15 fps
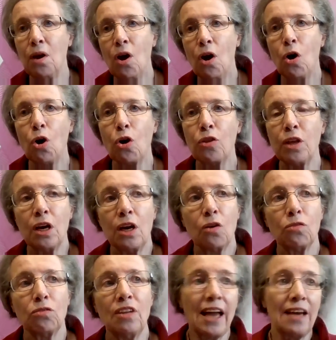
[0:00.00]
Are
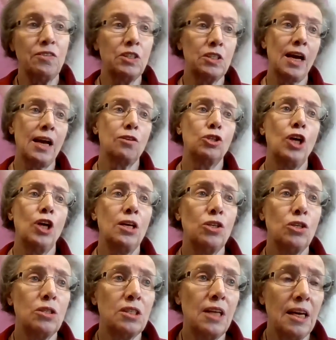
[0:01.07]
there lifestyle
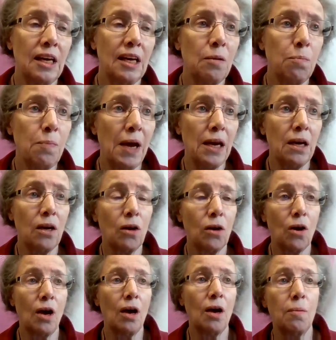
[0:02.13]
changes they can make?
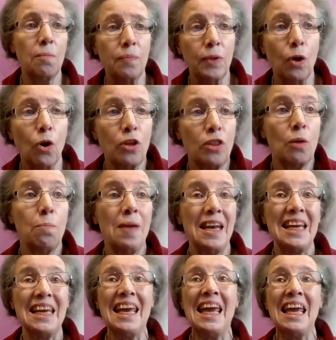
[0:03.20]
Are there
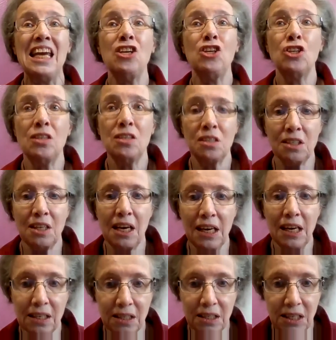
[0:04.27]
medications they
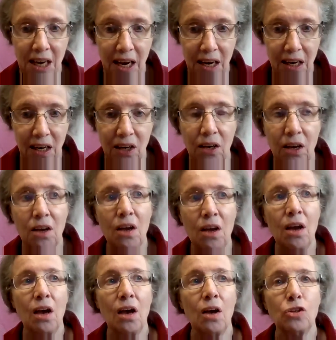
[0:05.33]
can take
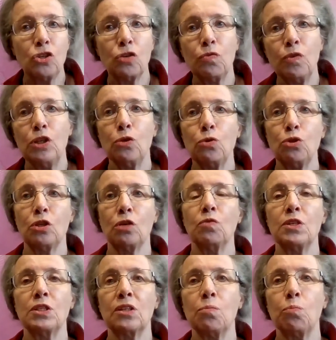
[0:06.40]
to reduce their
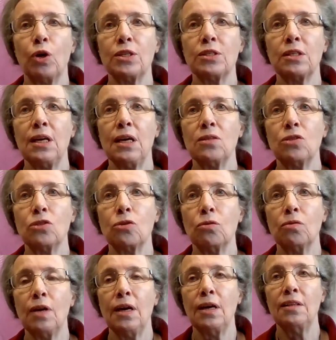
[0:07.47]
risk of breast cancer?
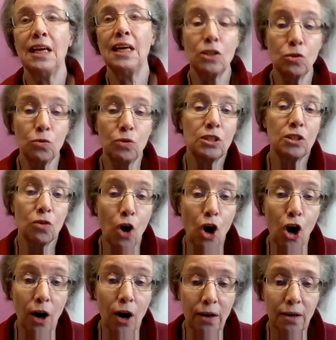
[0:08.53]
And the answer is there
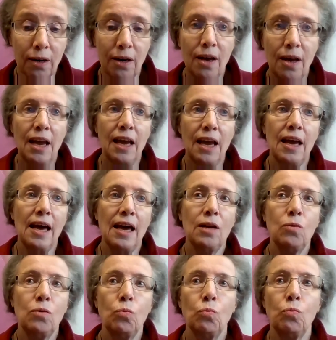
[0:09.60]
are.
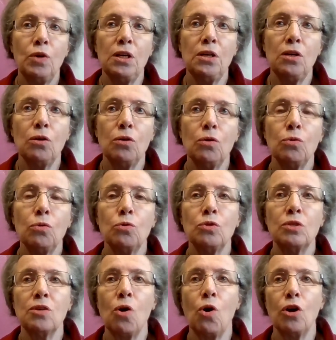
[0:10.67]
And we use
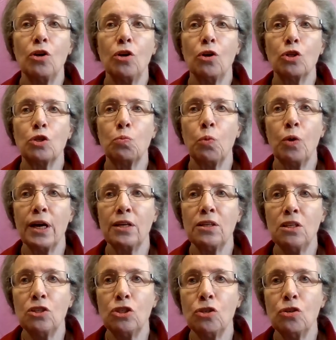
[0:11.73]
our nurse
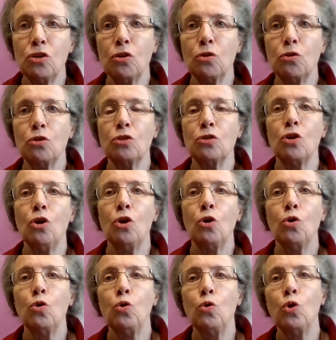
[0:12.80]
practitioners
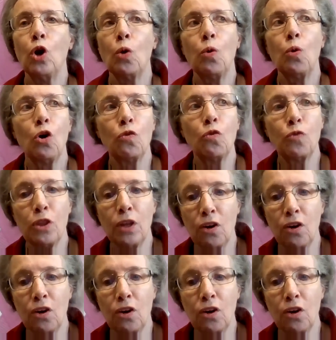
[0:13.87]
who go over their